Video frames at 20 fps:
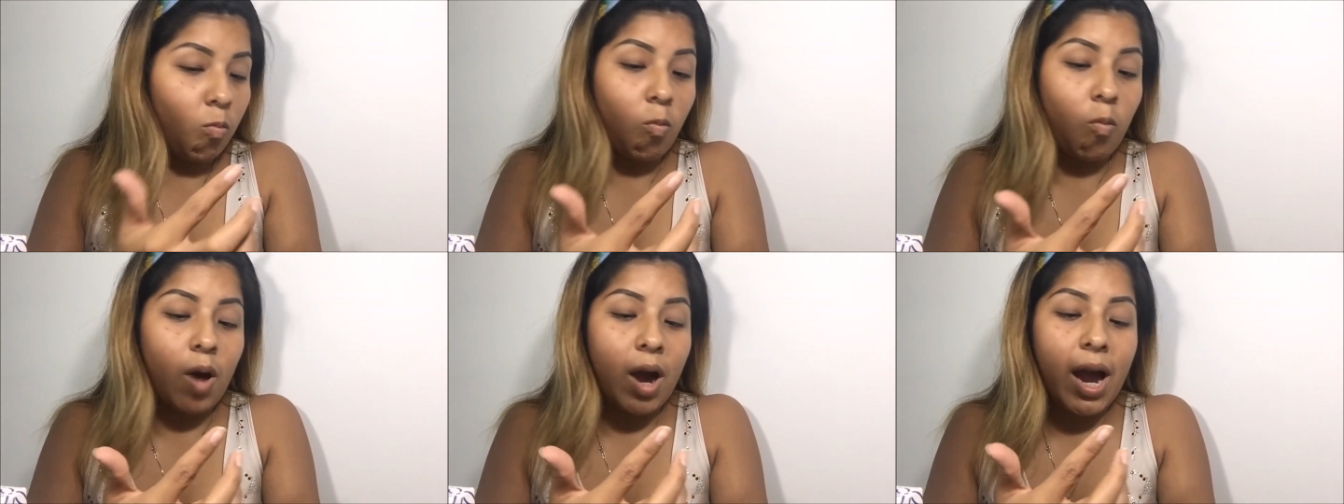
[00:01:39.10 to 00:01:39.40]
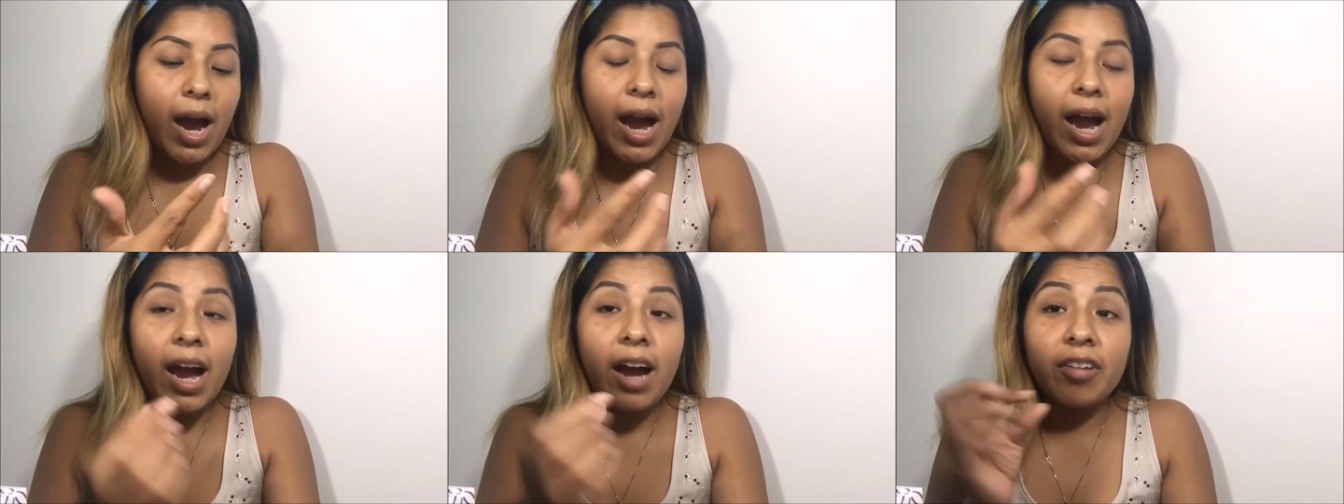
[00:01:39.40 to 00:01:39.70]

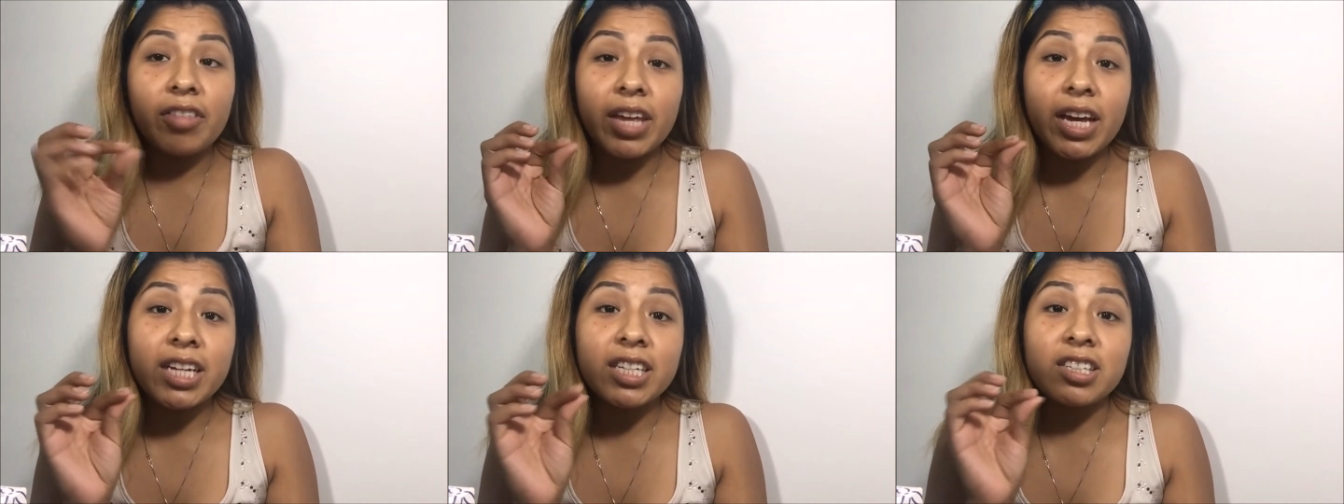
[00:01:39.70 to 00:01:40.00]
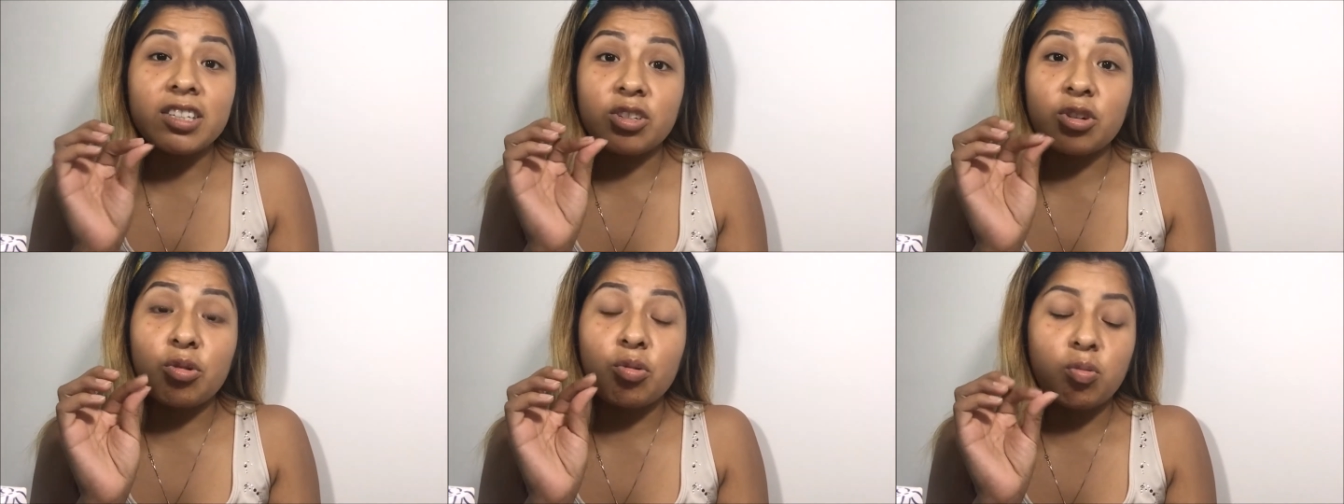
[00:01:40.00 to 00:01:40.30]
Wow, that
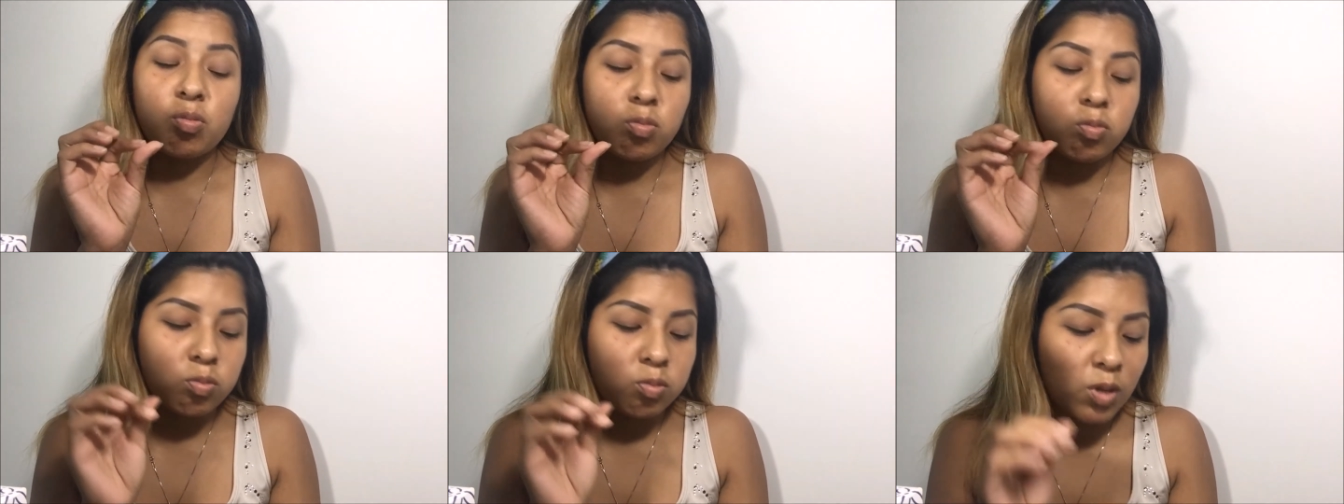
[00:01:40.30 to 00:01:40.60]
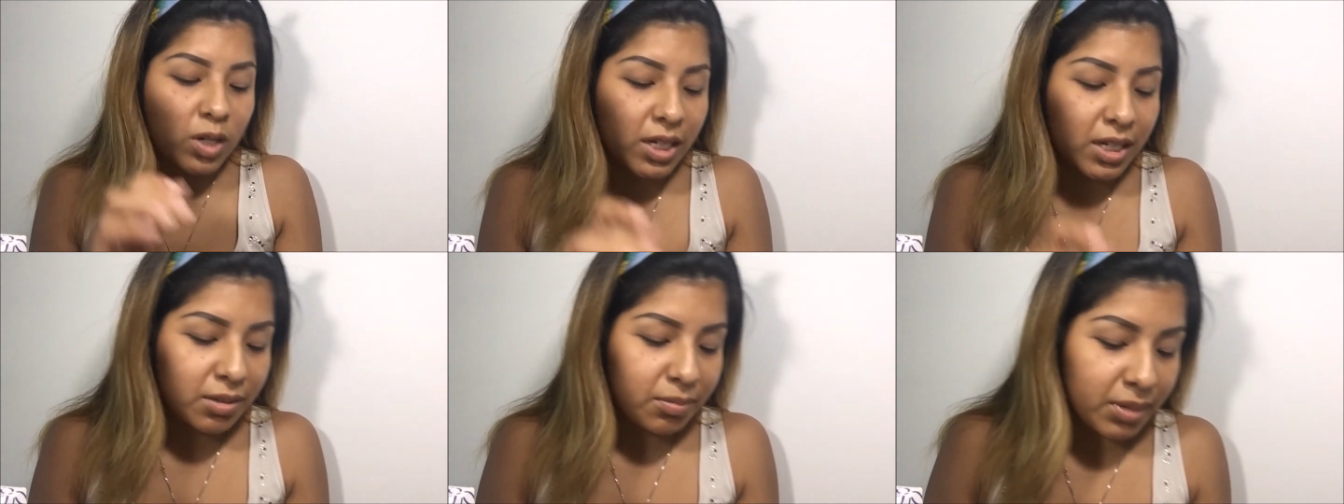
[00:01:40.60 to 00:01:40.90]
is
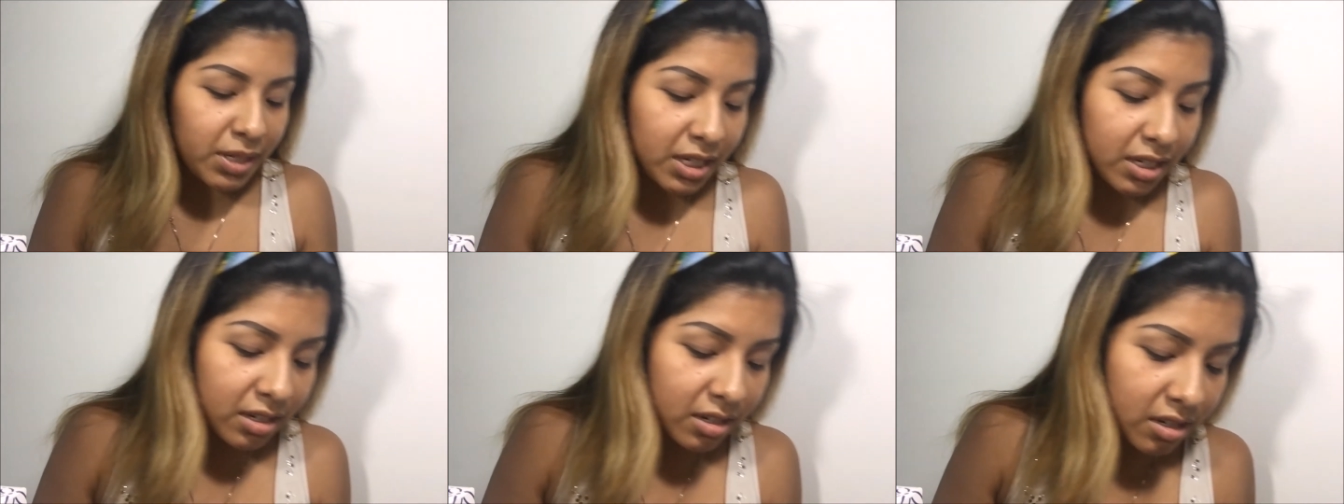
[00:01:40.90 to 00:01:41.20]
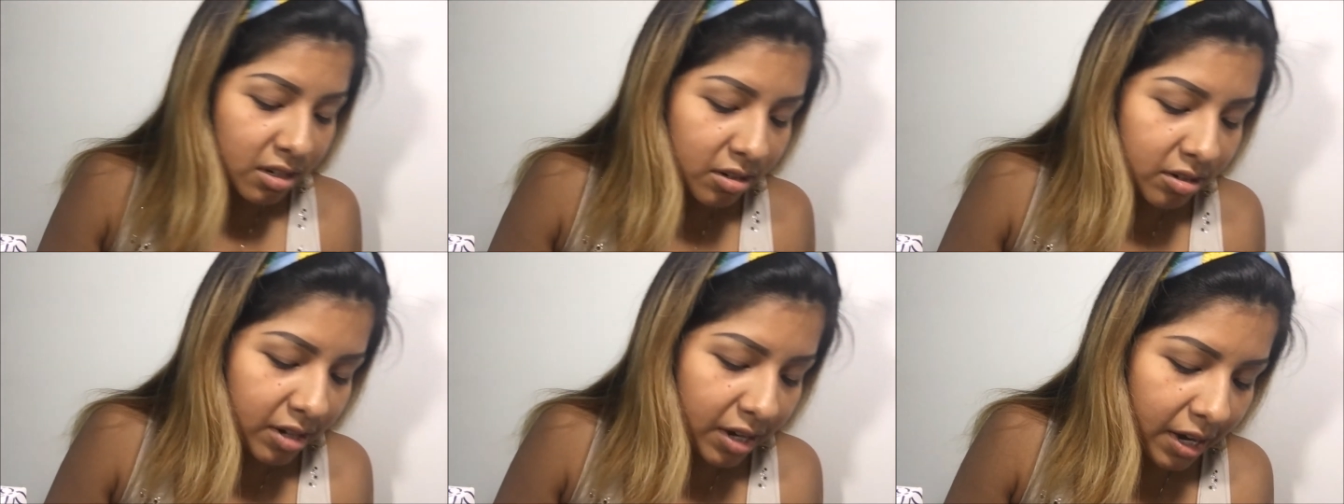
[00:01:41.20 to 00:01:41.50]
creamy.
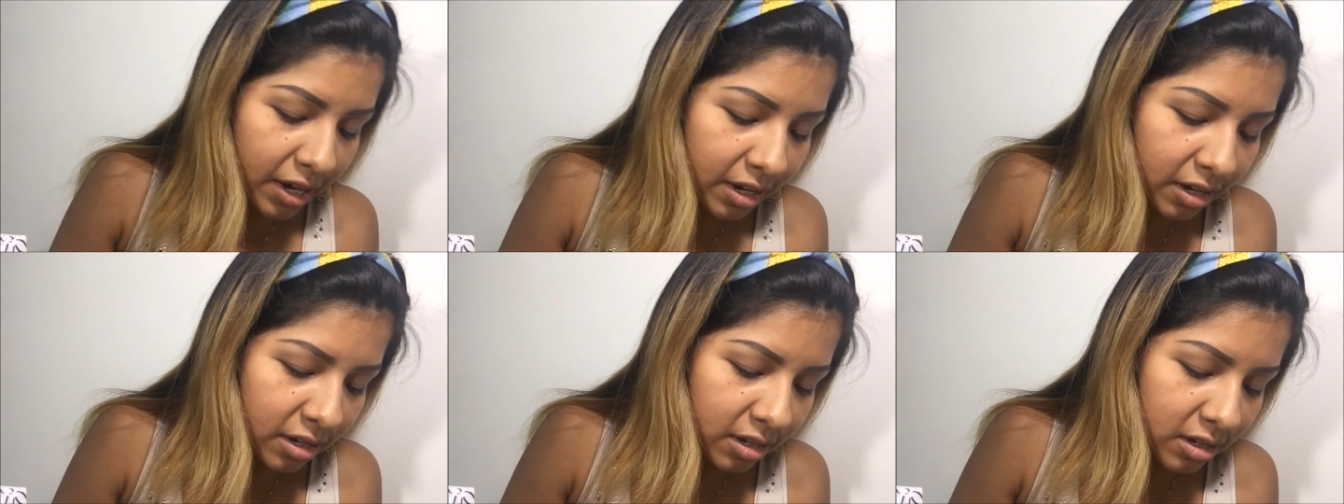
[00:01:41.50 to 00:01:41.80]
Okay.